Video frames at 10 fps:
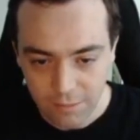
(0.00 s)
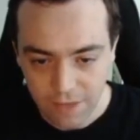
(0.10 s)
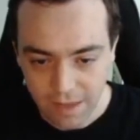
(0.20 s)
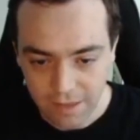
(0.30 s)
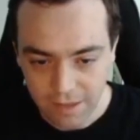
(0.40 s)

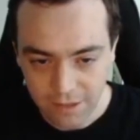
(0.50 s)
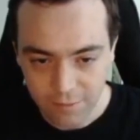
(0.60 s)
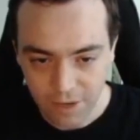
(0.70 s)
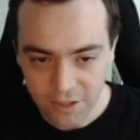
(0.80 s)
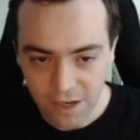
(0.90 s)
Yeah, the
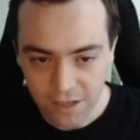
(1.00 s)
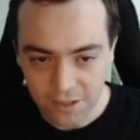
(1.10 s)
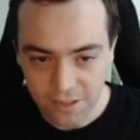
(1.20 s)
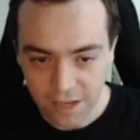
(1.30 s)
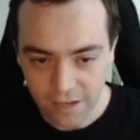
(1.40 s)
spread shot
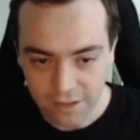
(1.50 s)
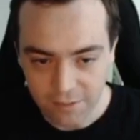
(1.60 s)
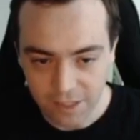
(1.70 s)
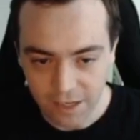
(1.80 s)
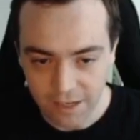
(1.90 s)
just kind of lets
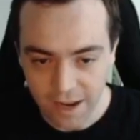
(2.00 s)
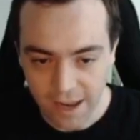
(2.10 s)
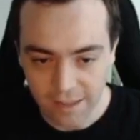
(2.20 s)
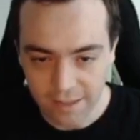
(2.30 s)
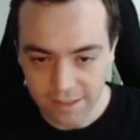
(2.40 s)
me
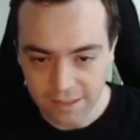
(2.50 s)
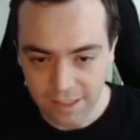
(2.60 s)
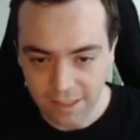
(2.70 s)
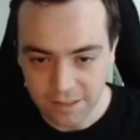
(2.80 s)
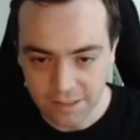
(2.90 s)
annihilate the
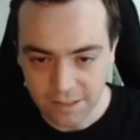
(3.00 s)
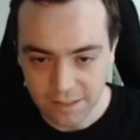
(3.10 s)
stages.